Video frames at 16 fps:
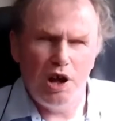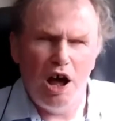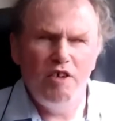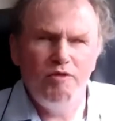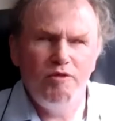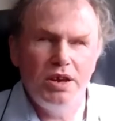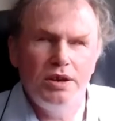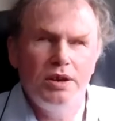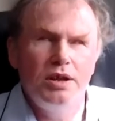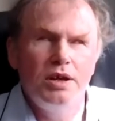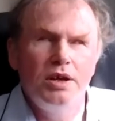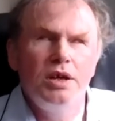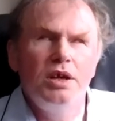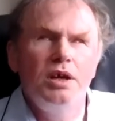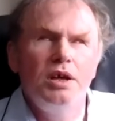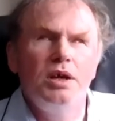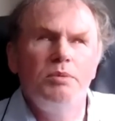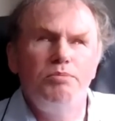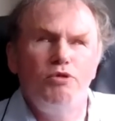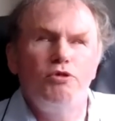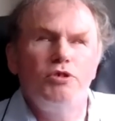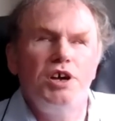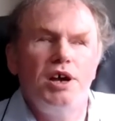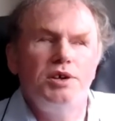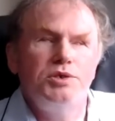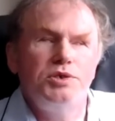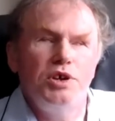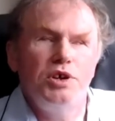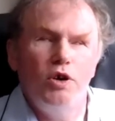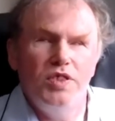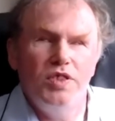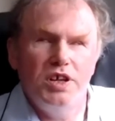I've been
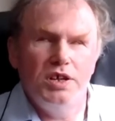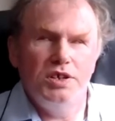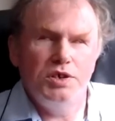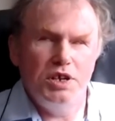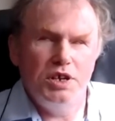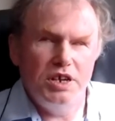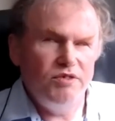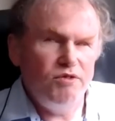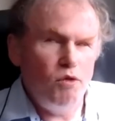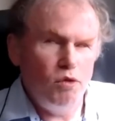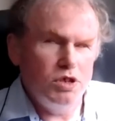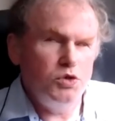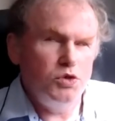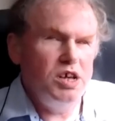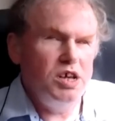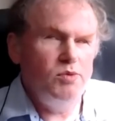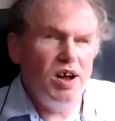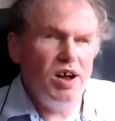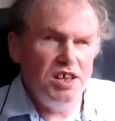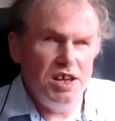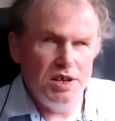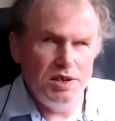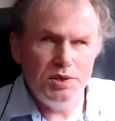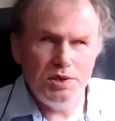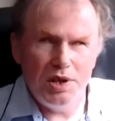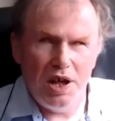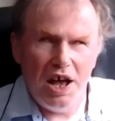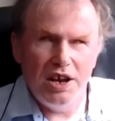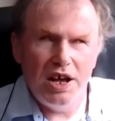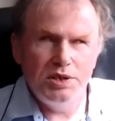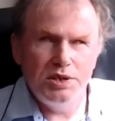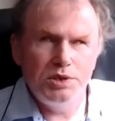broadcasting on the internet for 21 years,
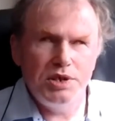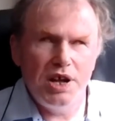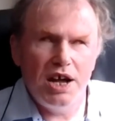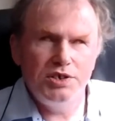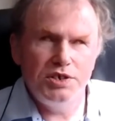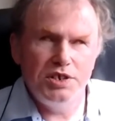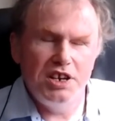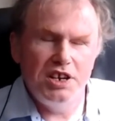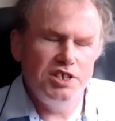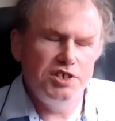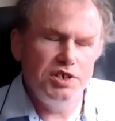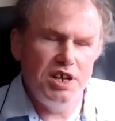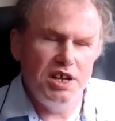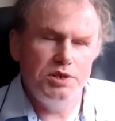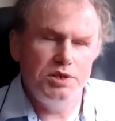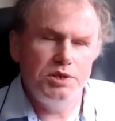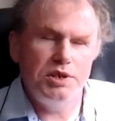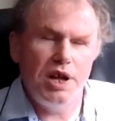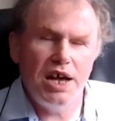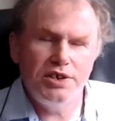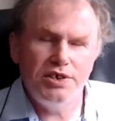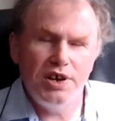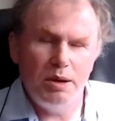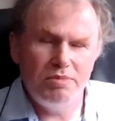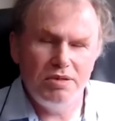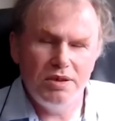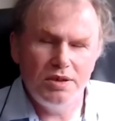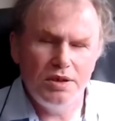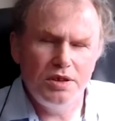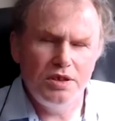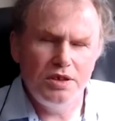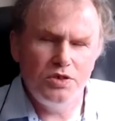and I started an internet startup
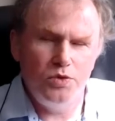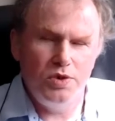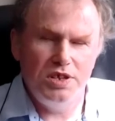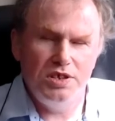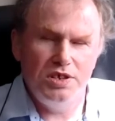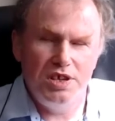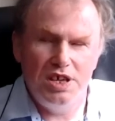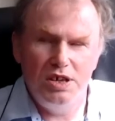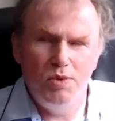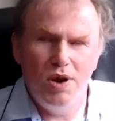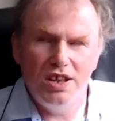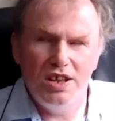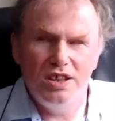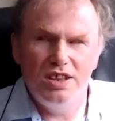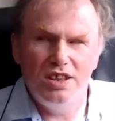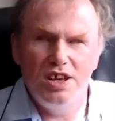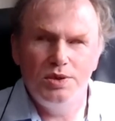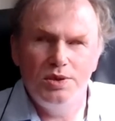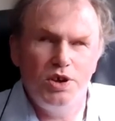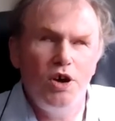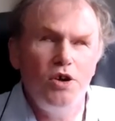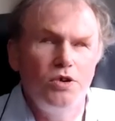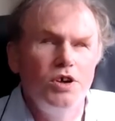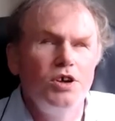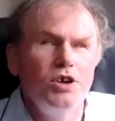21 years ago